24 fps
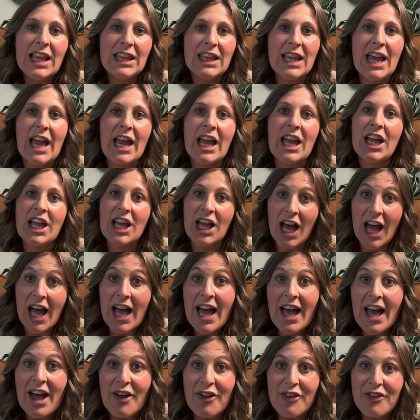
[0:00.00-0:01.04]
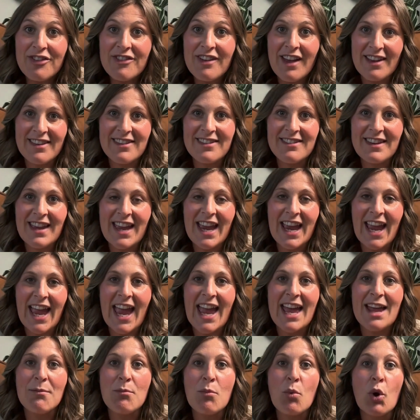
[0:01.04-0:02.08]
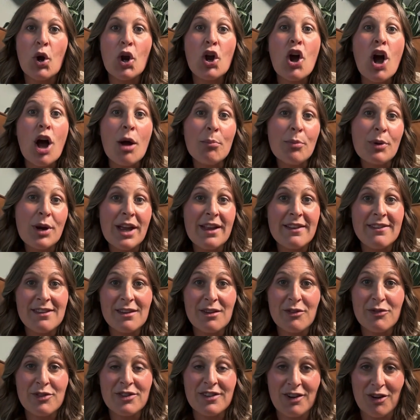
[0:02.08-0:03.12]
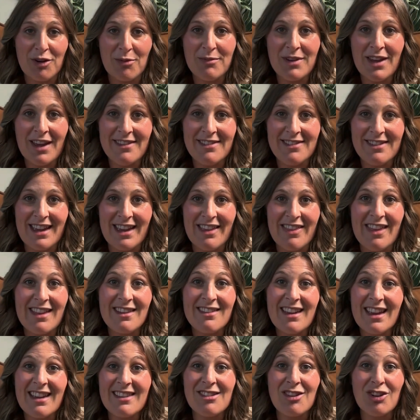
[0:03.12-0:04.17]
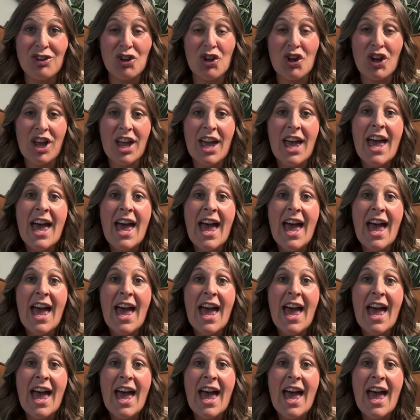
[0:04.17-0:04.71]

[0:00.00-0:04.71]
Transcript: like gut health testing and more comprehensive serum testing that takes a look